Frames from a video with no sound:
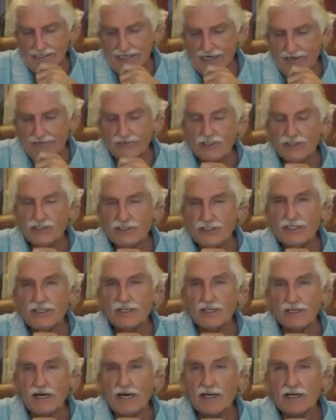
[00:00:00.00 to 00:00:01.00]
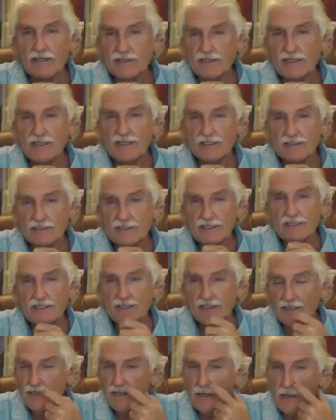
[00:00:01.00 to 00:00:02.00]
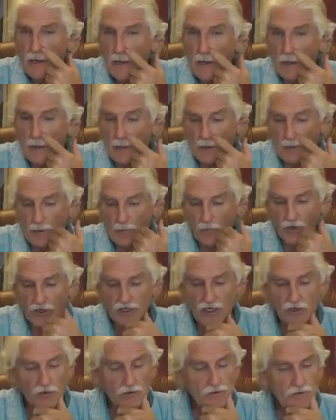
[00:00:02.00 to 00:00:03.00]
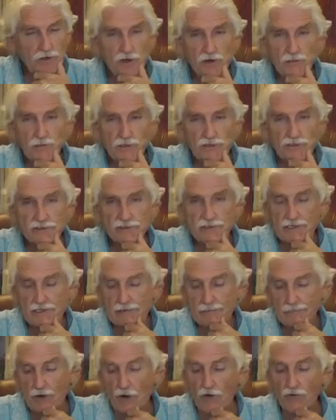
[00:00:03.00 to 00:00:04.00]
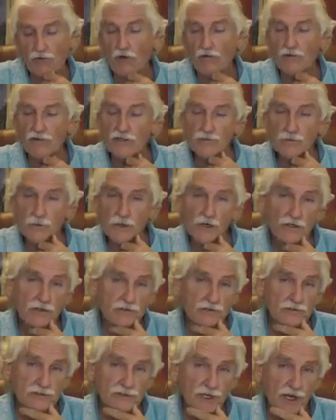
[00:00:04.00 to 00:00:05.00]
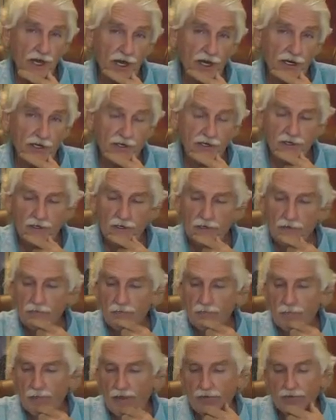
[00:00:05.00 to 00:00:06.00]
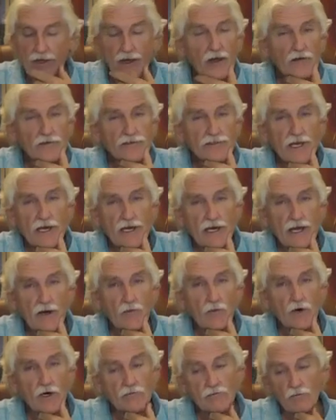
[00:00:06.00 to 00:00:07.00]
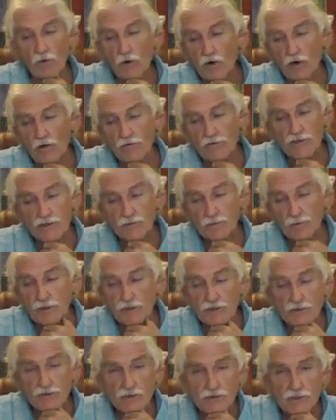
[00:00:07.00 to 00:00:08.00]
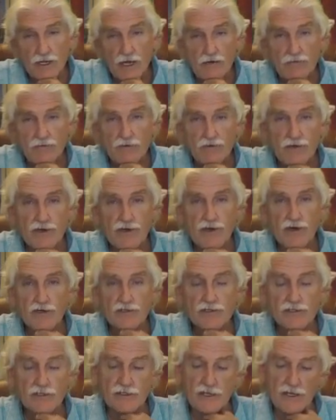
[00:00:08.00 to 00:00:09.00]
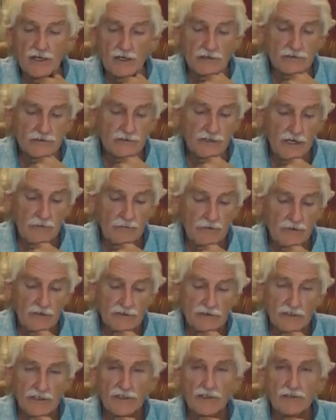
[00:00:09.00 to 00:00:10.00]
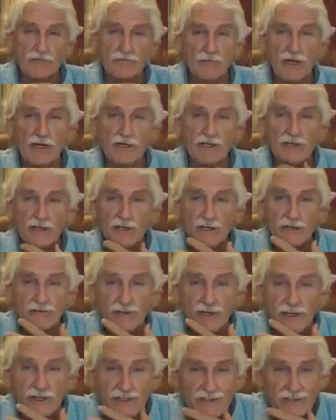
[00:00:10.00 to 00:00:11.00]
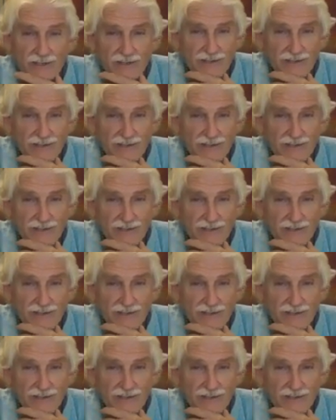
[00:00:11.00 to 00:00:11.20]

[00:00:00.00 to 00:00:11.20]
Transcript: I've just seen a lot of things. I'm working with humans, and both on the spiritual side and the health side. I worked more on the spiritual side for years than the health side because I couldn't make a living